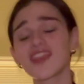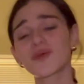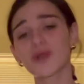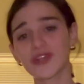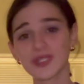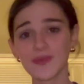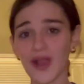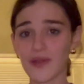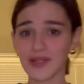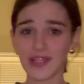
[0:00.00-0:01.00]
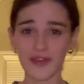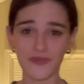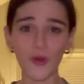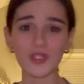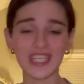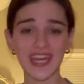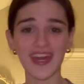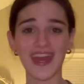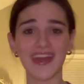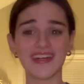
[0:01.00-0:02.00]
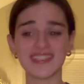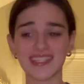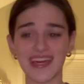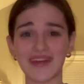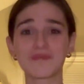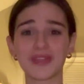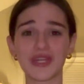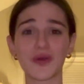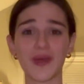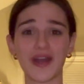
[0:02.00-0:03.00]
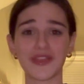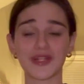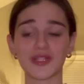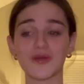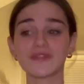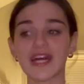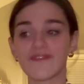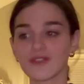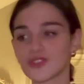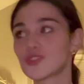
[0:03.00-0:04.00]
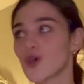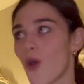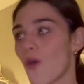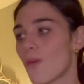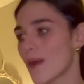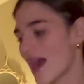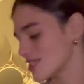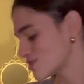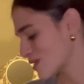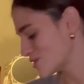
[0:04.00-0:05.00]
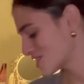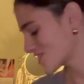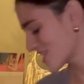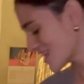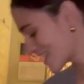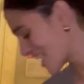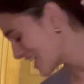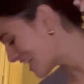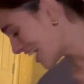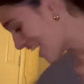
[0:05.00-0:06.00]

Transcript: The workers were already like folding and like putting away all the clothes. I felt so bad, so I was just trying to like get in and